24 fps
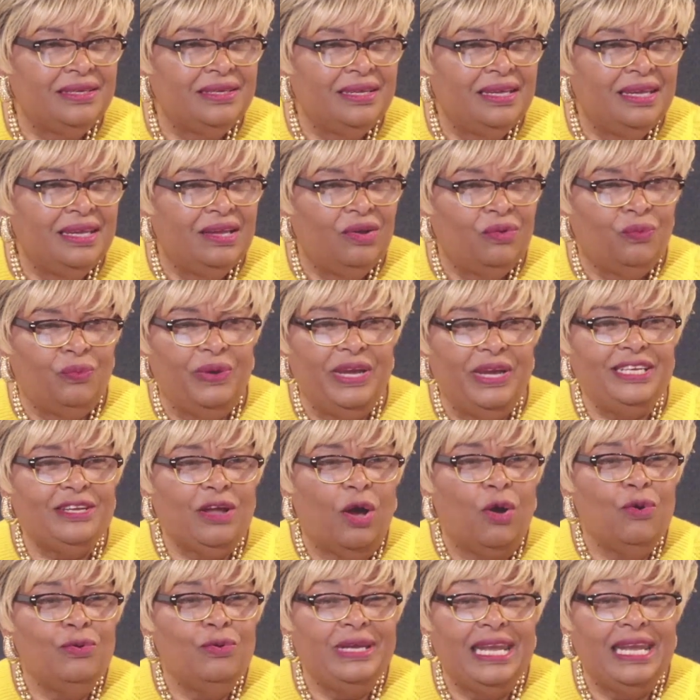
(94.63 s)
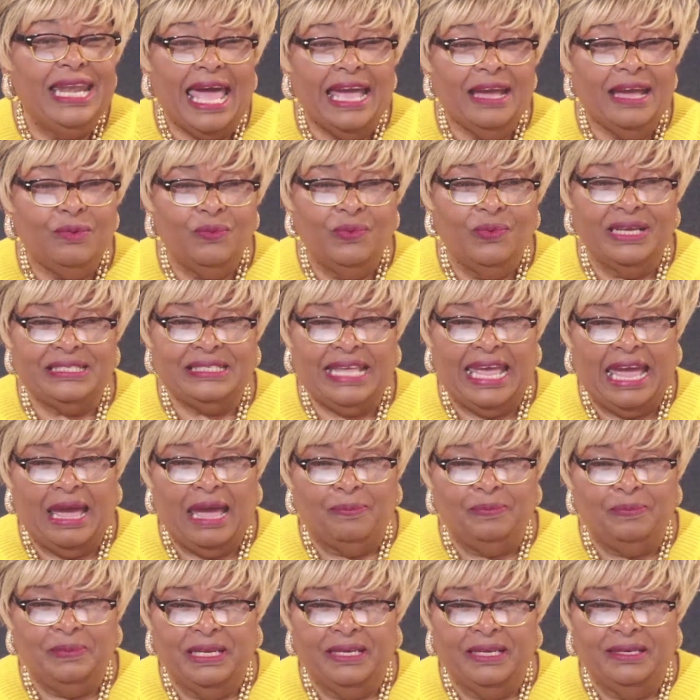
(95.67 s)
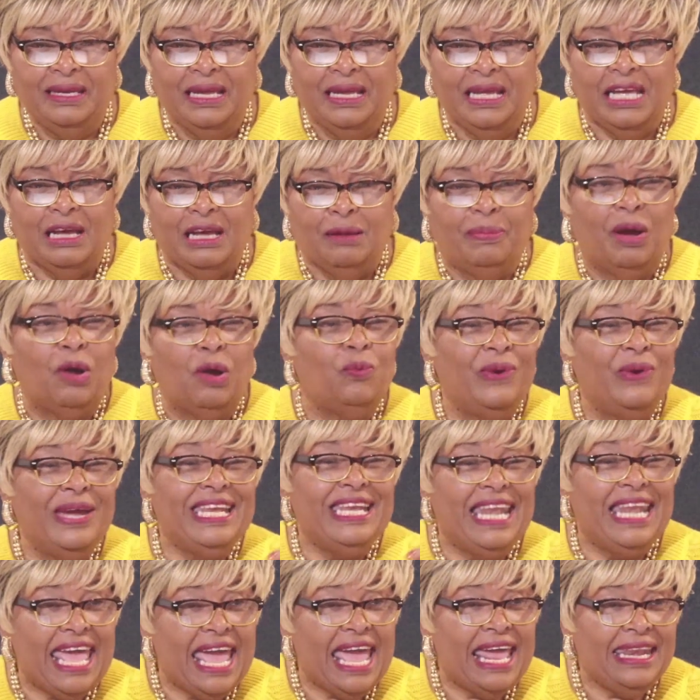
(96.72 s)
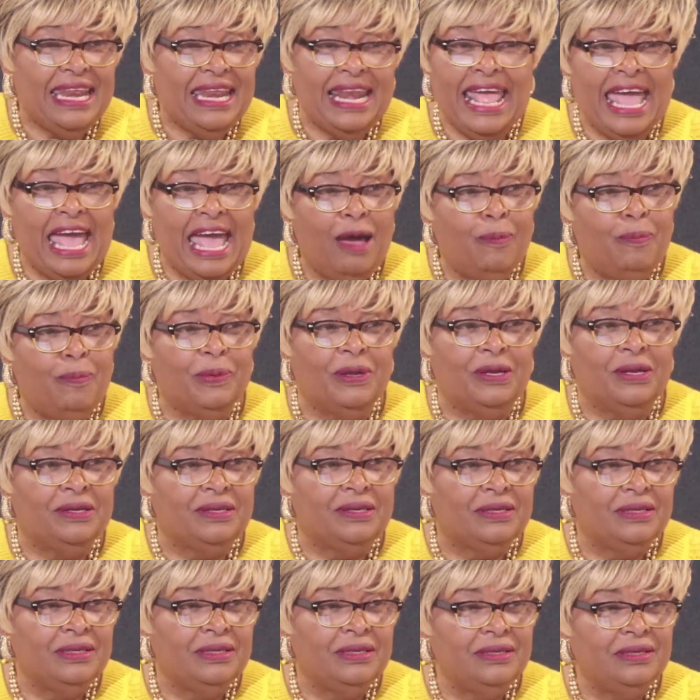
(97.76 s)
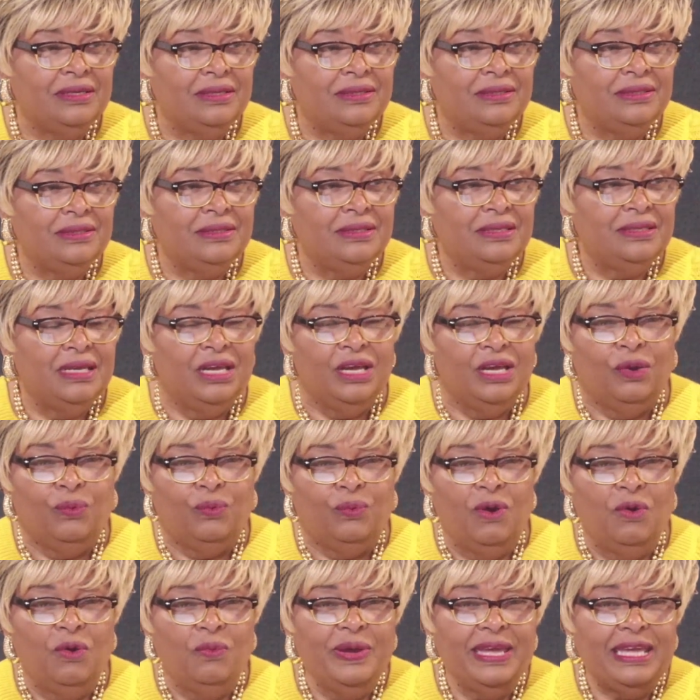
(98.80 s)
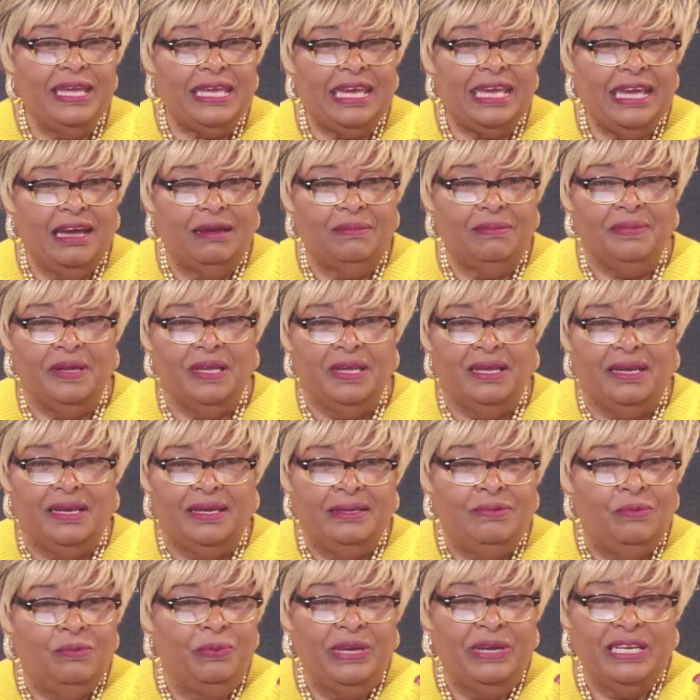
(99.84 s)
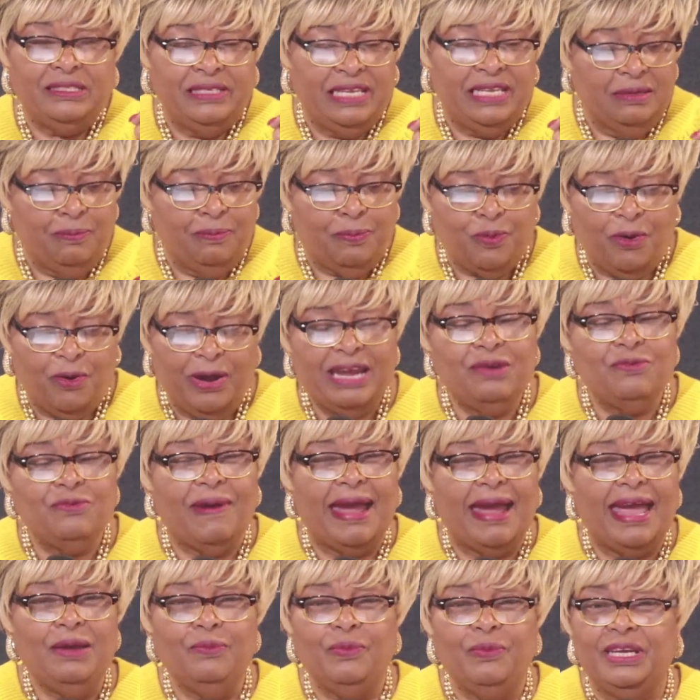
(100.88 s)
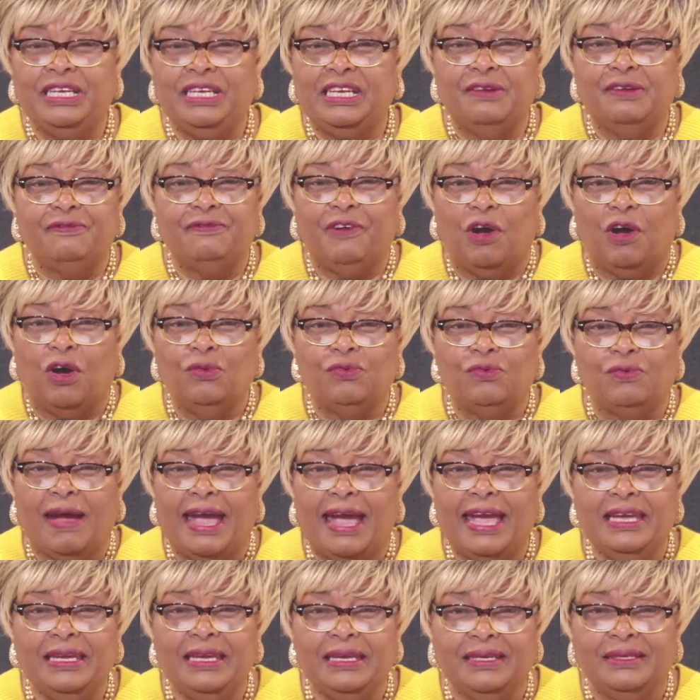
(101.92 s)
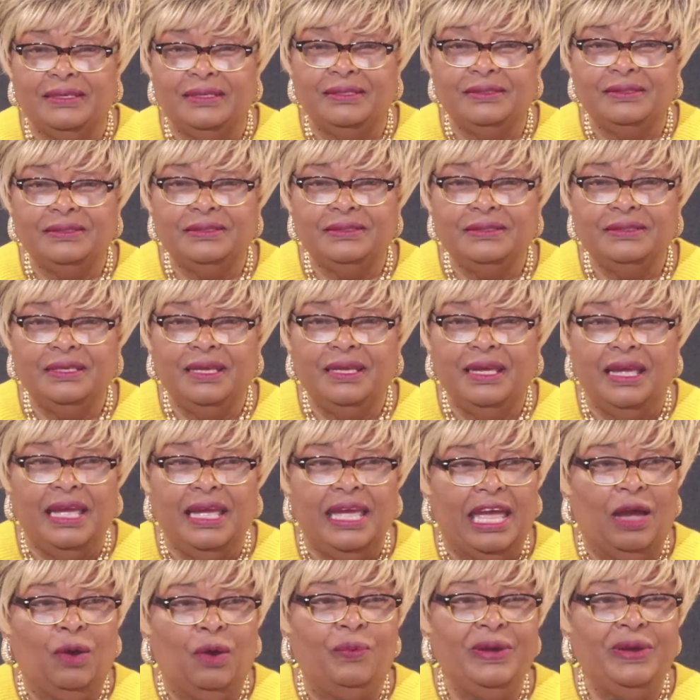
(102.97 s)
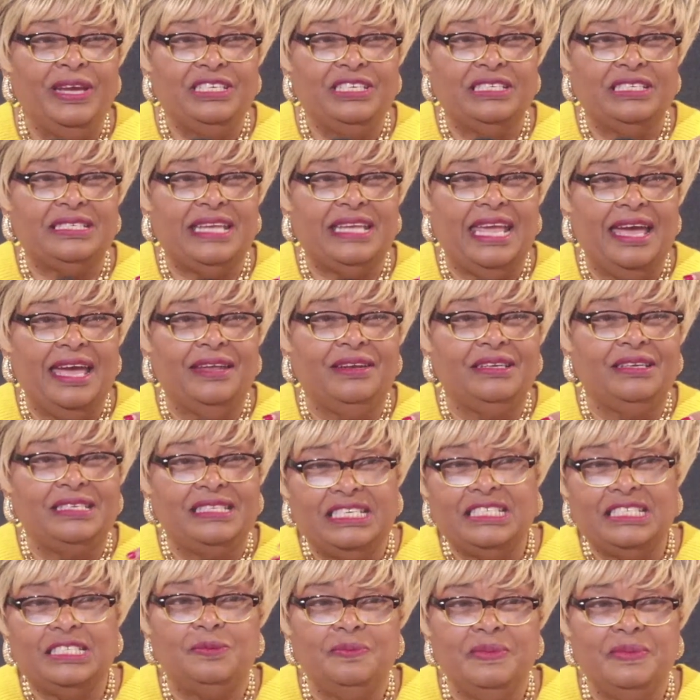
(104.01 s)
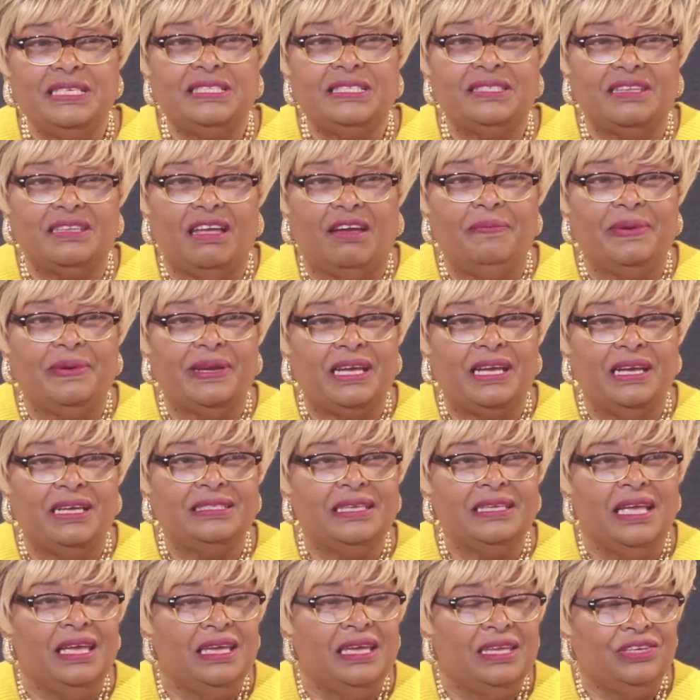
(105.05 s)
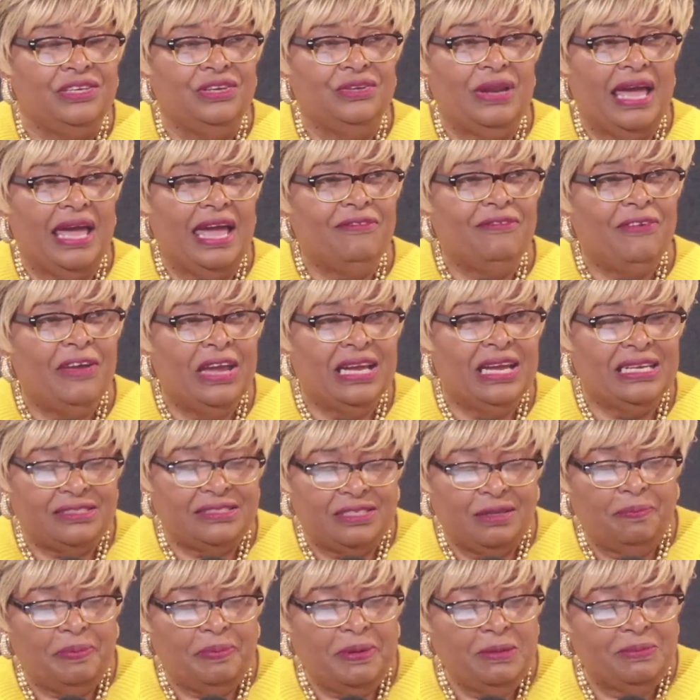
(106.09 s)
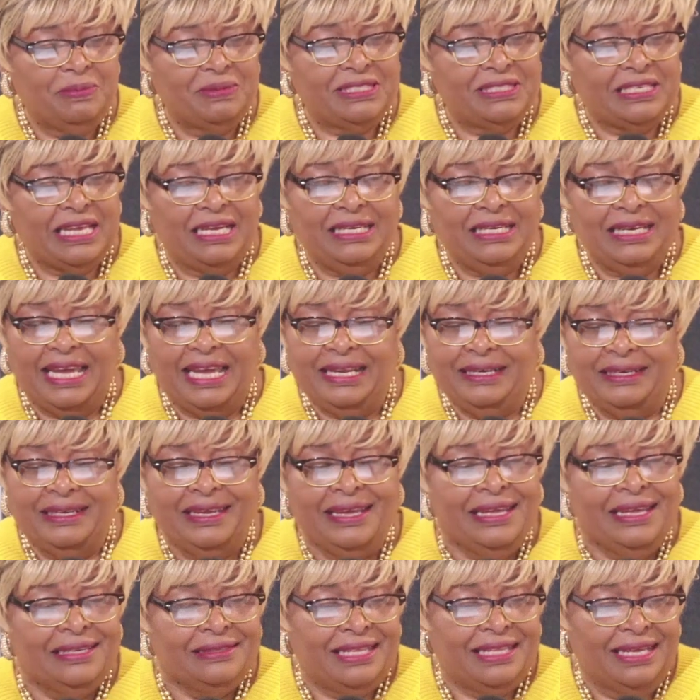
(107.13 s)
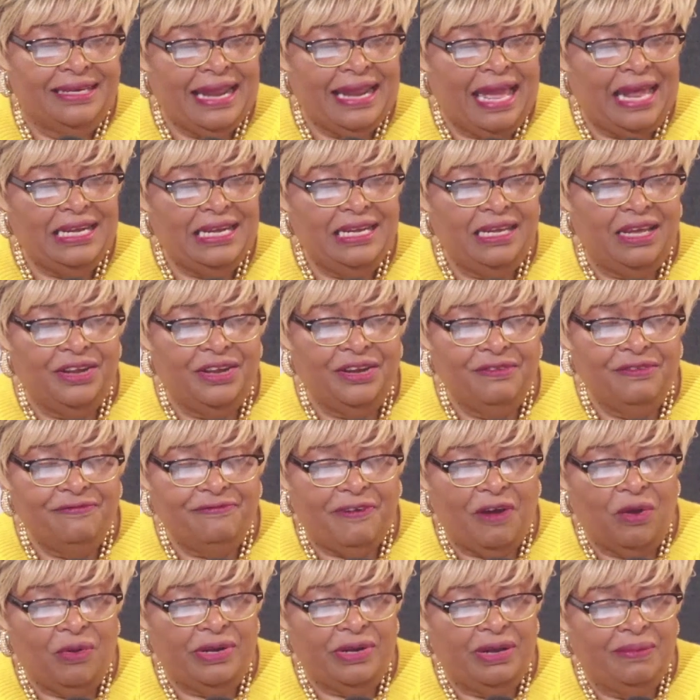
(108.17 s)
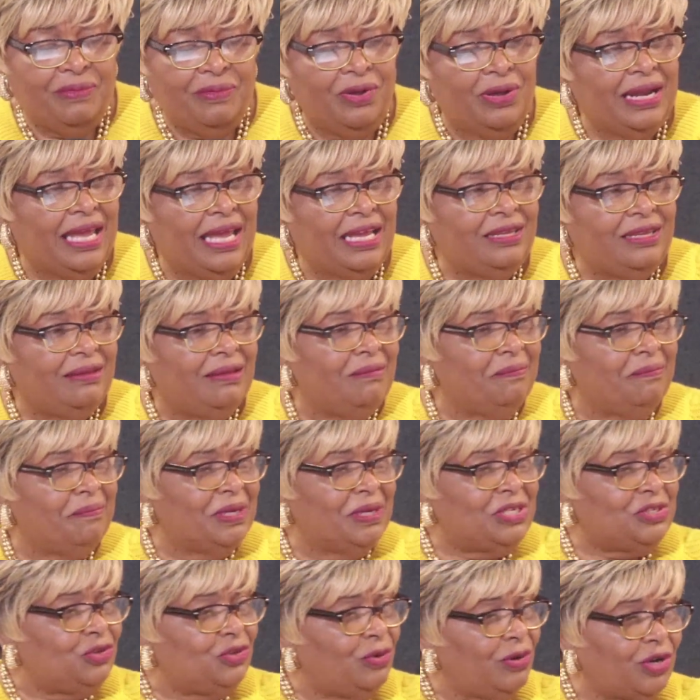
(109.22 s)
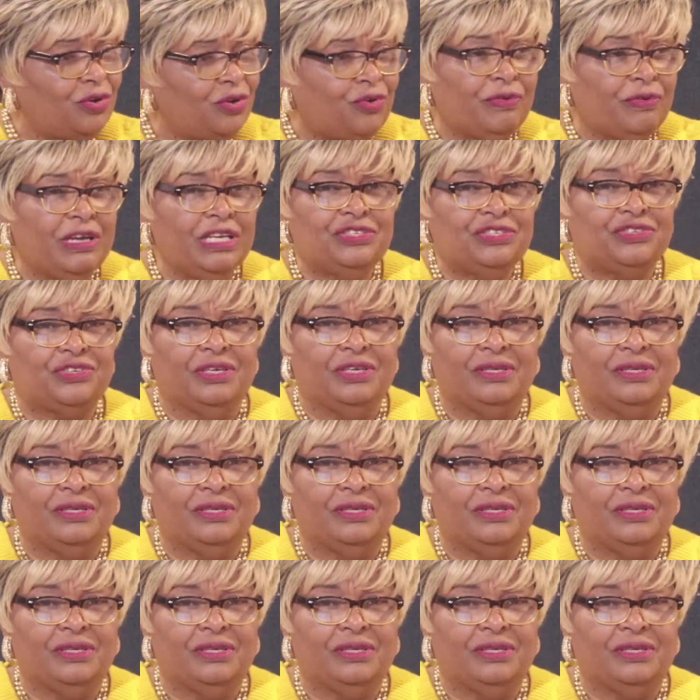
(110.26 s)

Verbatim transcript: We don't like what's happening, but we let it happen. Well, we didn't pray right, we didn't vote right, and we just kind of dismissed stuff because, you know, I've had some people say lately, they're not even going to vote. And I'm going like, but you're a Christian.